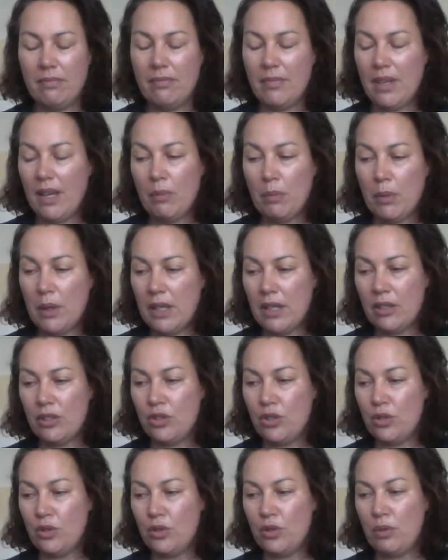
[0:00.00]
everybody can
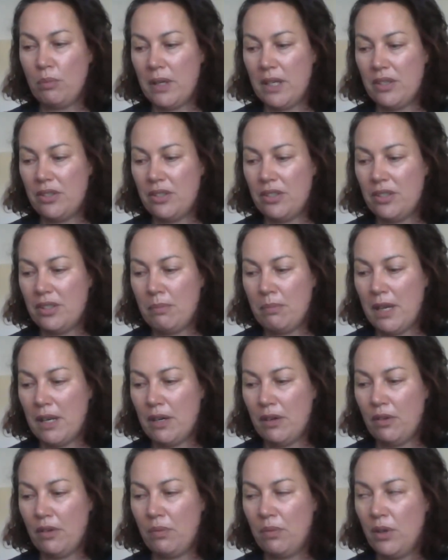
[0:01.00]
draw, but it's just a
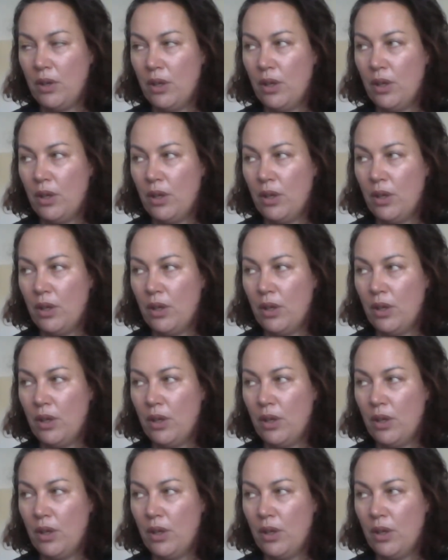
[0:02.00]
matter of